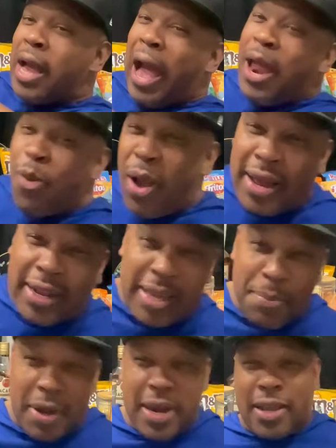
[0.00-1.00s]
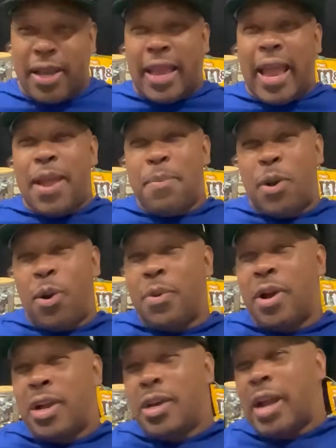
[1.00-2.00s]
I know I gotta get my liquor game on.
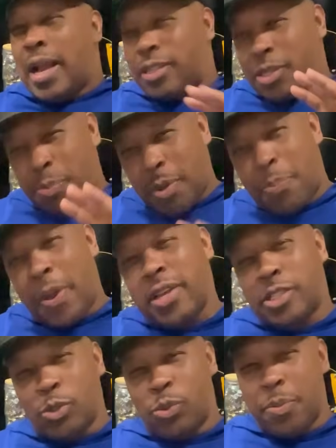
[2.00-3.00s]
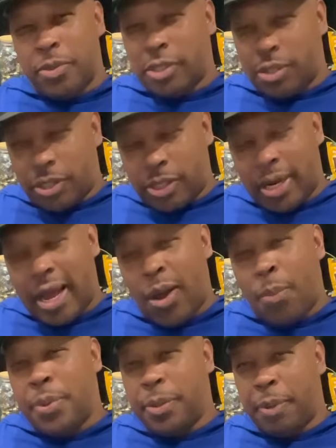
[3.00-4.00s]
I just be patient with me, just chill
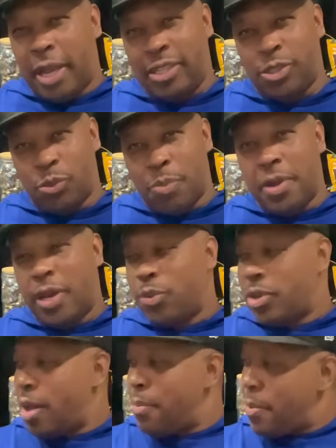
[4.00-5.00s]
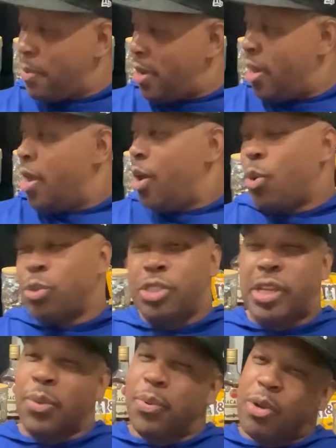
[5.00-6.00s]
out, be patient with me. I know y'all remember that. What you
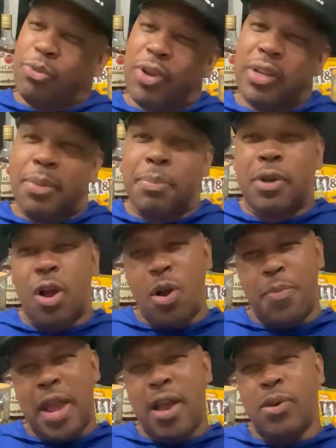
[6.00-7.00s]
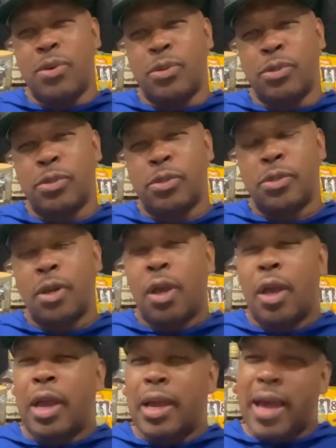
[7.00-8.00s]
get? We don't drink it, but calm down.
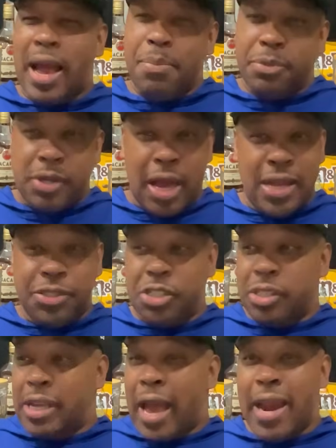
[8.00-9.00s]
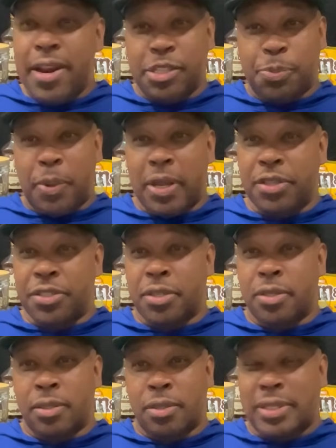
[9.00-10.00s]
I just got in
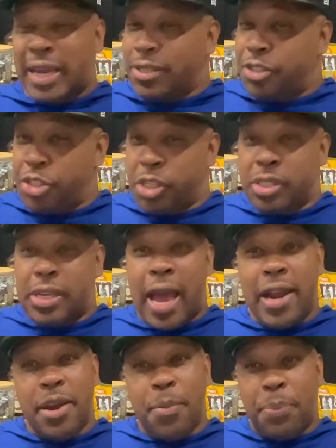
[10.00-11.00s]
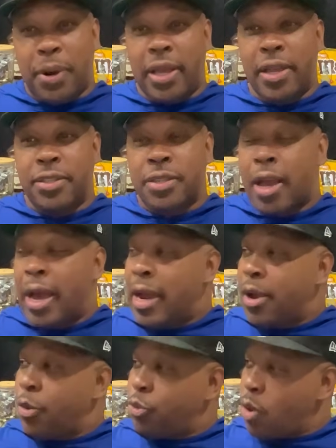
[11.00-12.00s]
the place.
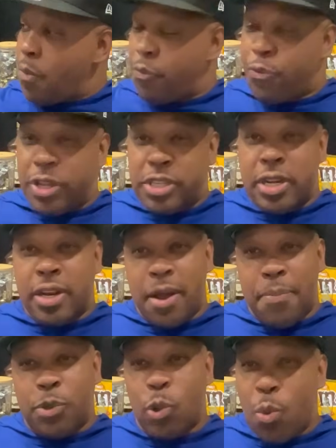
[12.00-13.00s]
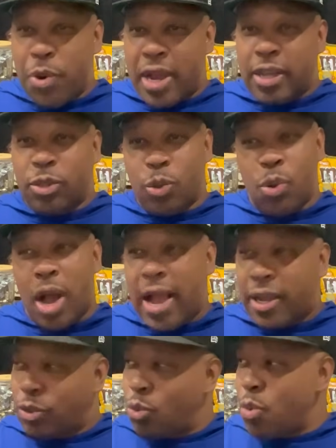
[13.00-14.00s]
So I'm fixing it, I'm doing what I can do, how I
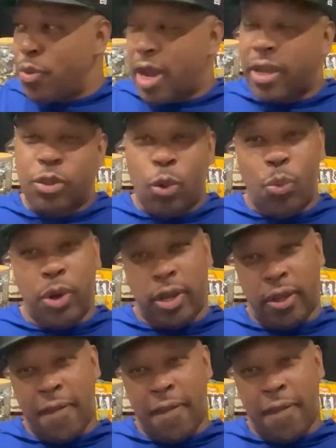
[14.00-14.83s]
can do it, when I can do it.